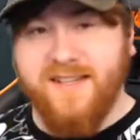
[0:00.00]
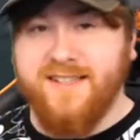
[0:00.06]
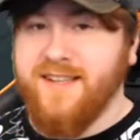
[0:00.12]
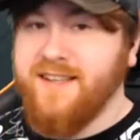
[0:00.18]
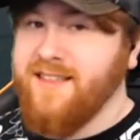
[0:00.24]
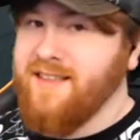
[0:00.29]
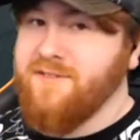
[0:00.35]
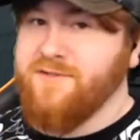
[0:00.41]

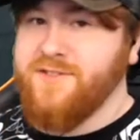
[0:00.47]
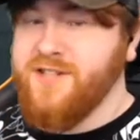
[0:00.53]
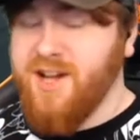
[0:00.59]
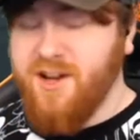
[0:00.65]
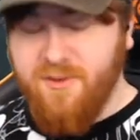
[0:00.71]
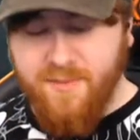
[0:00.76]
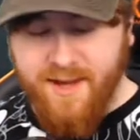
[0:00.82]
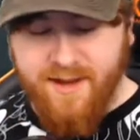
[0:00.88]
love
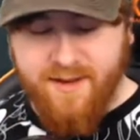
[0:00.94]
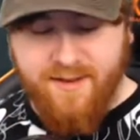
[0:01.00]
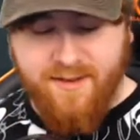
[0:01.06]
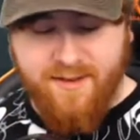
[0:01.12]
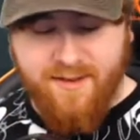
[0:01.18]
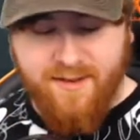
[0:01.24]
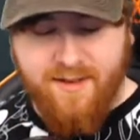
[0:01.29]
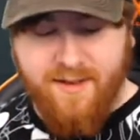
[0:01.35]
Chow, man.
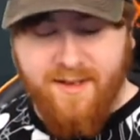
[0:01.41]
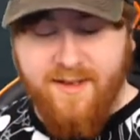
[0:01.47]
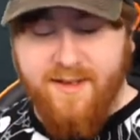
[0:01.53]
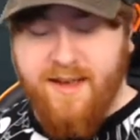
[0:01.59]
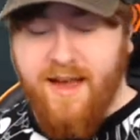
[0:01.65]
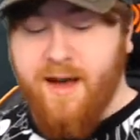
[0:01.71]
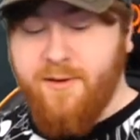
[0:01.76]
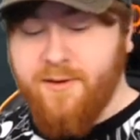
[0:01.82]

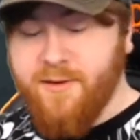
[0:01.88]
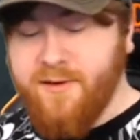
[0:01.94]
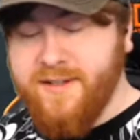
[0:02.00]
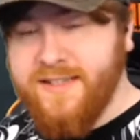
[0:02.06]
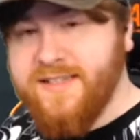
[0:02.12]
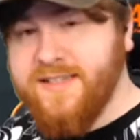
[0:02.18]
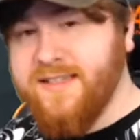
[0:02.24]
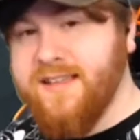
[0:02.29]
I would
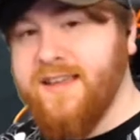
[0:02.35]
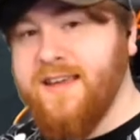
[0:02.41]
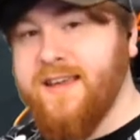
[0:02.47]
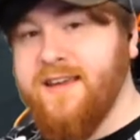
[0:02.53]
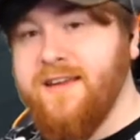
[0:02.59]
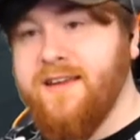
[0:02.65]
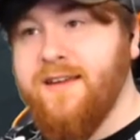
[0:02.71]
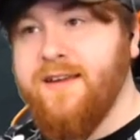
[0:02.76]
honestly